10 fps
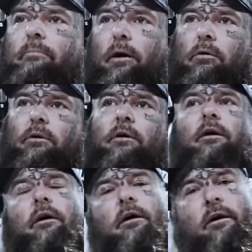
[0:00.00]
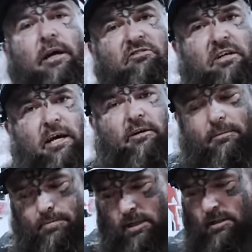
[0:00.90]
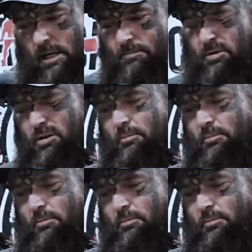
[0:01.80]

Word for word: belt is again completely up to you.